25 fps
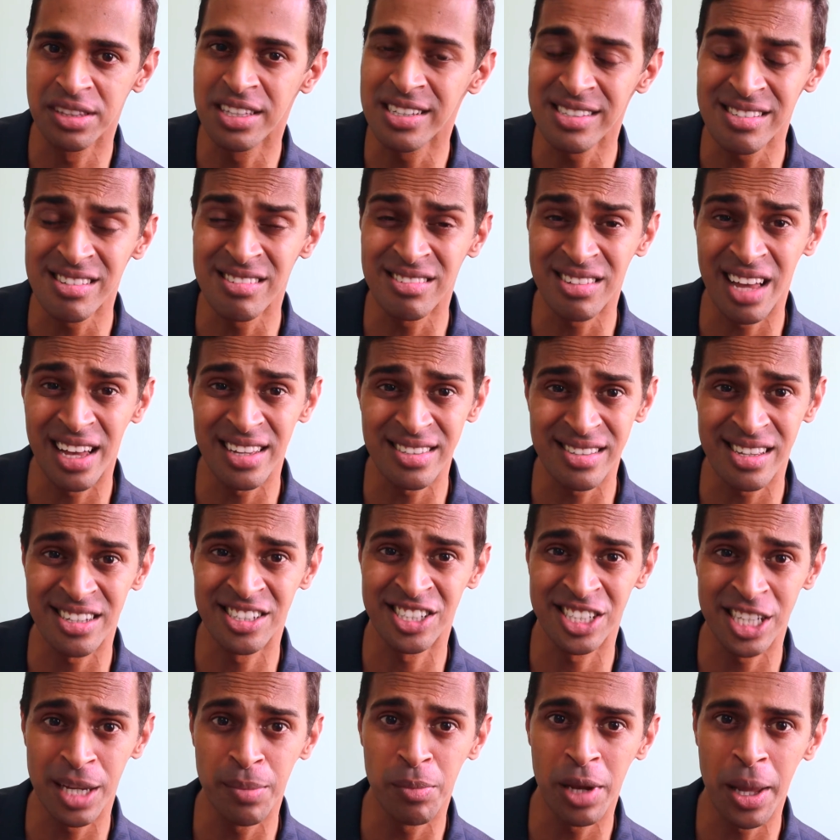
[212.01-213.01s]
This is guys
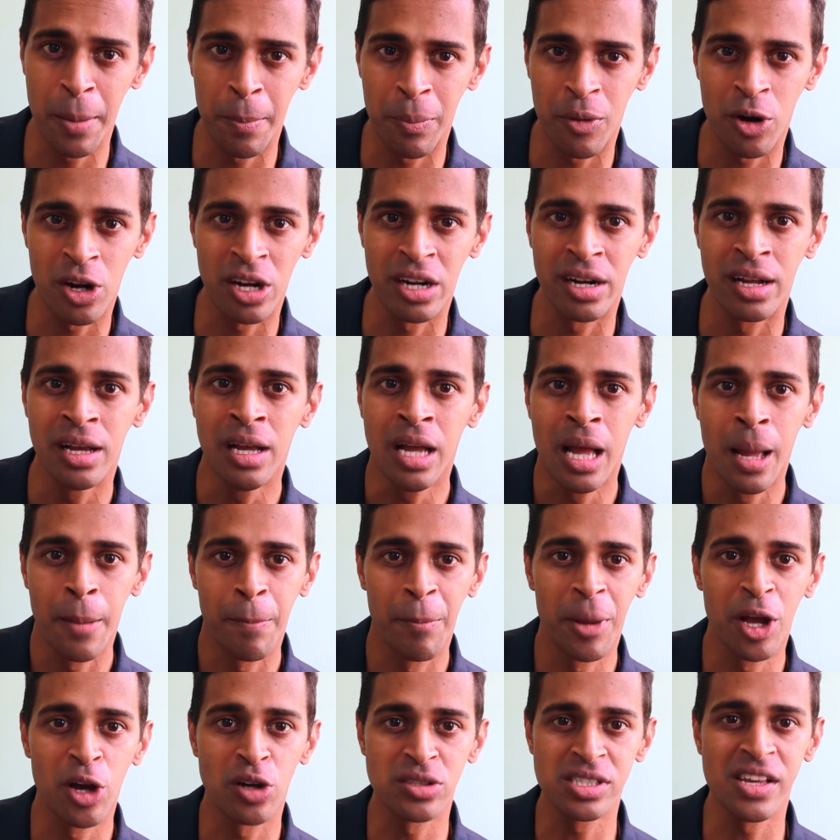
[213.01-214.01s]
extremely important
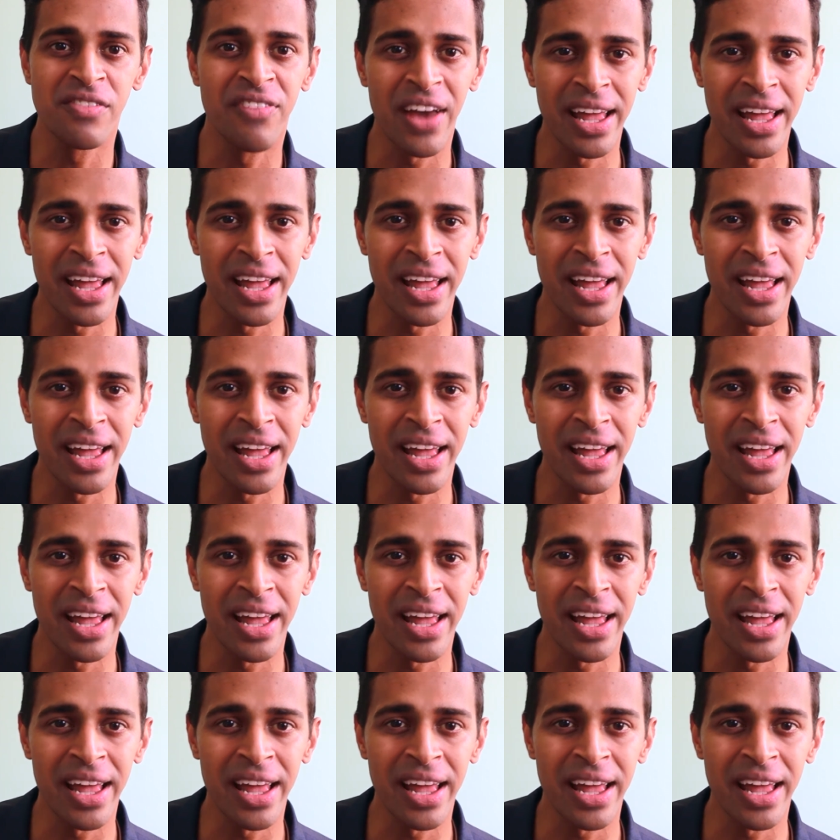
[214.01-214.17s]
because if